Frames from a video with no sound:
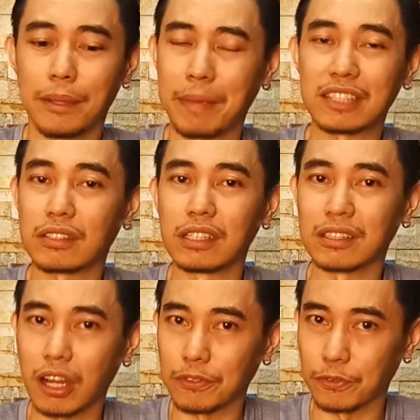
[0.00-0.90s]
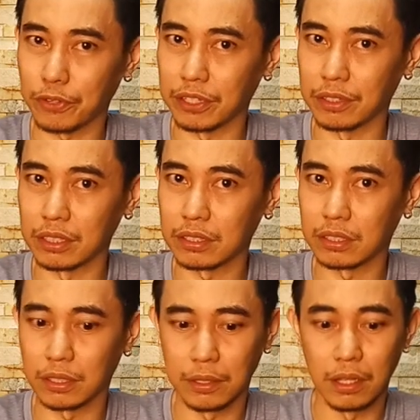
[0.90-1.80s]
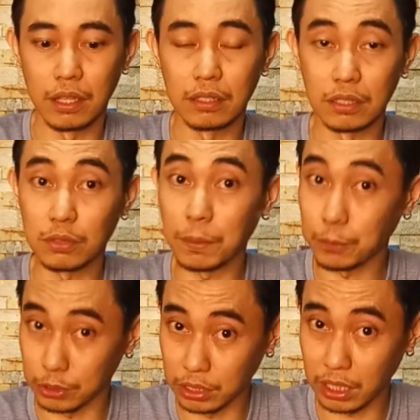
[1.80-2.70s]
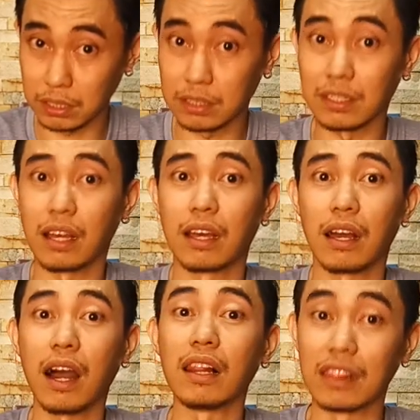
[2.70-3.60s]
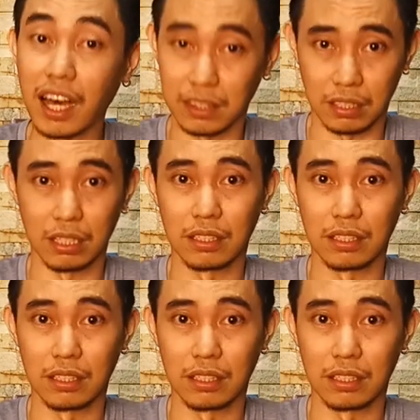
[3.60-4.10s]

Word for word: Masculine coffee fragrance. This one projects a lot.